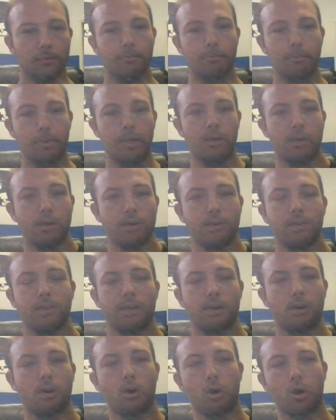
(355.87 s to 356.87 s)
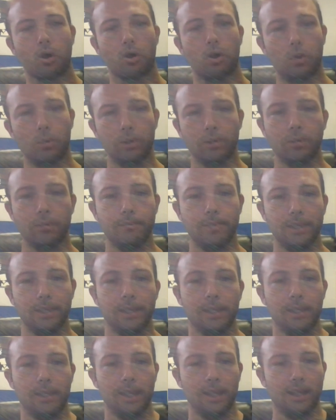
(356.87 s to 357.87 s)
because there are going to
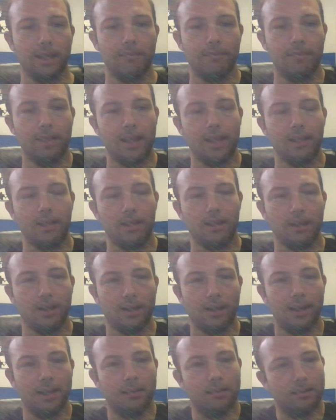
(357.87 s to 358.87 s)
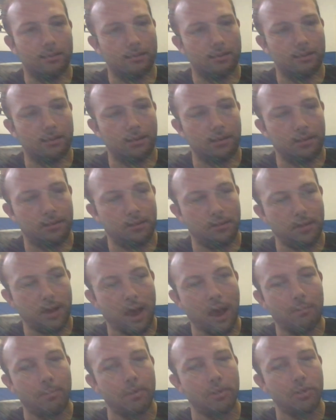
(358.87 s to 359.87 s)
be like
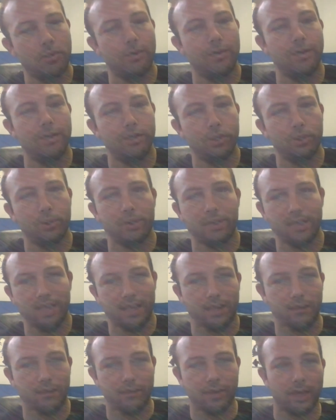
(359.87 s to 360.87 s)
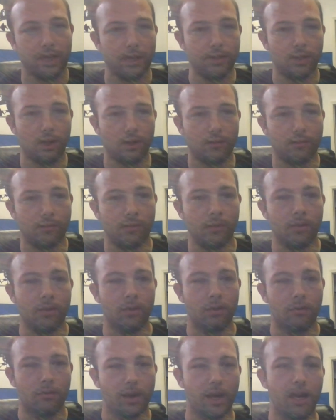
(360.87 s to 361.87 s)
opportunities you can take advantage of,
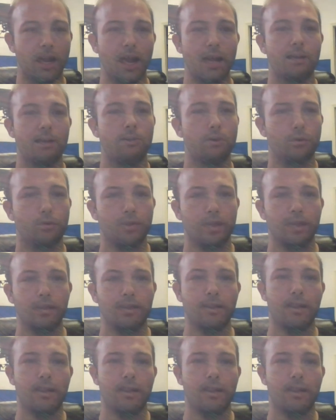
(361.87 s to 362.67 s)
right? I do think